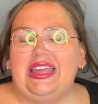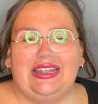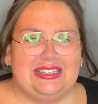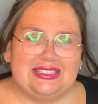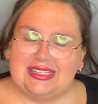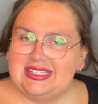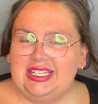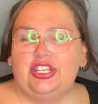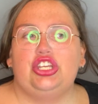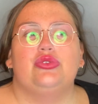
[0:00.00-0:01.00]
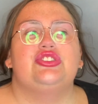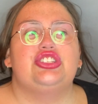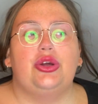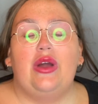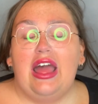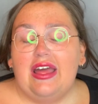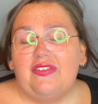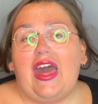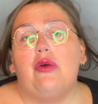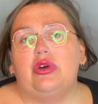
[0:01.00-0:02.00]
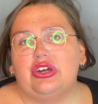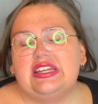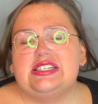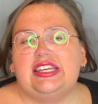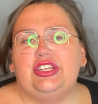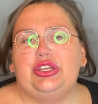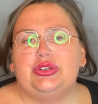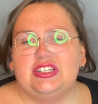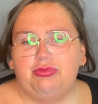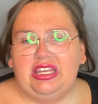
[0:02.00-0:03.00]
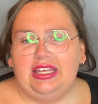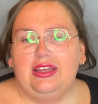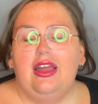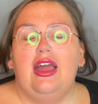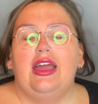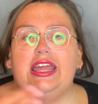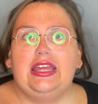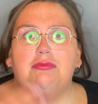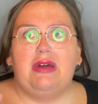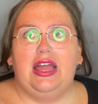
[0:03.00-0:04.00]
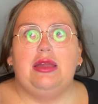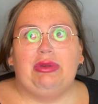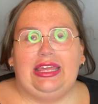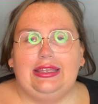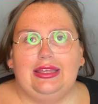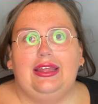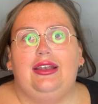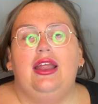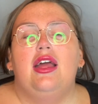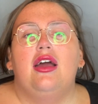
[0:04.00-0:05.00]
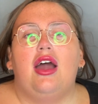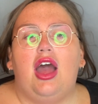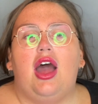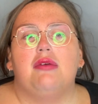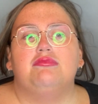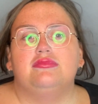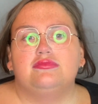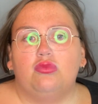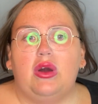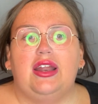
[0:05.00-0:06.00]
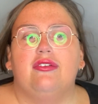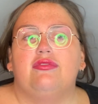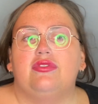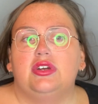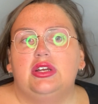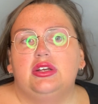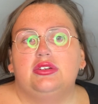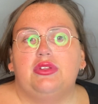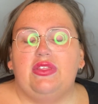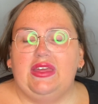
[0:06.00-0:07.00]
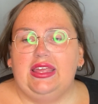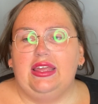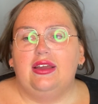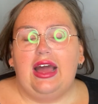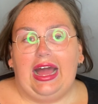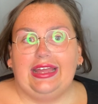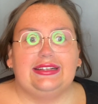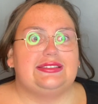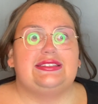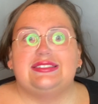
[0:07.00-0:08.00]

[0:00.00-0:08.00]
discontinued, so that will continue to be, in my opinion, one of the highest